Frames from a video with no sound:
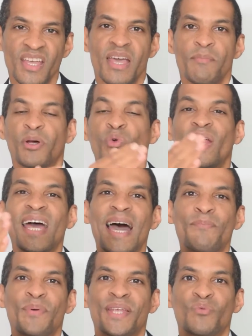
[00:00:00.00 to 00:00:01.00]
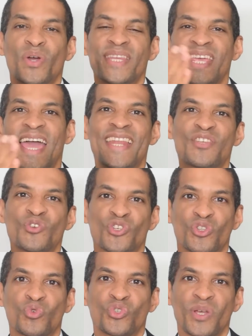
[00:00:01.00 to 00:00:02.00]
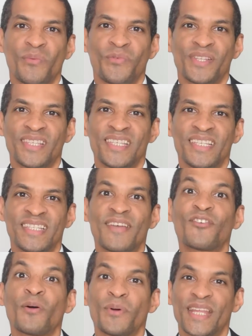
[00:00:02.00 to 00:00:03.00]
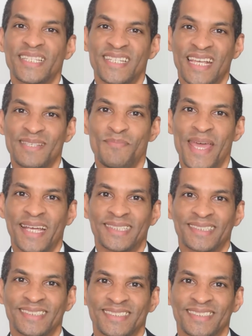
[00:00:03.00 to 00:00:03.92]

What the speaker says: But what happens when the end user do something the developer doesn't expect?